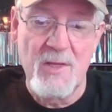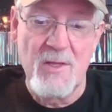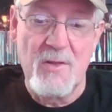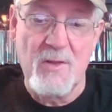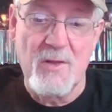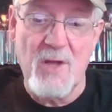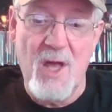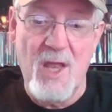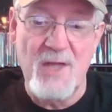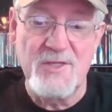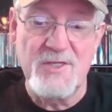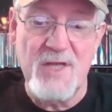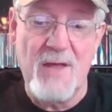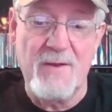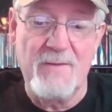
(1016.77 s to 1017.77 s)
The college
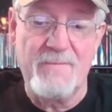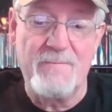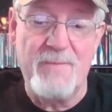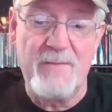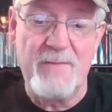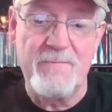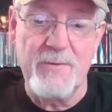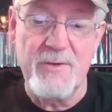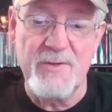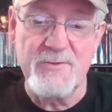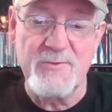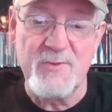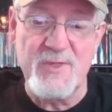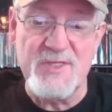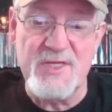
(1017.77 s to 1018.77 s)
town of Bedford
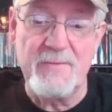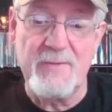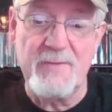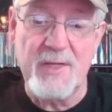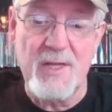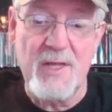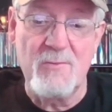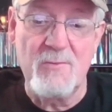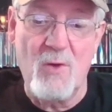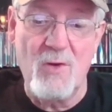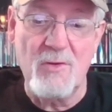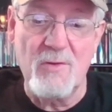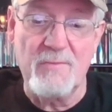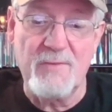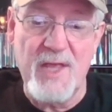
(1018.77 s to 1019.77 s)
is receiving an
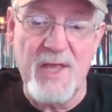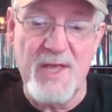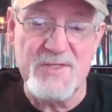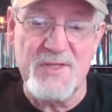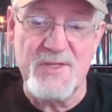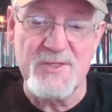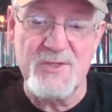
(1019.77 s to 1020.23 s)
unwelcome guest this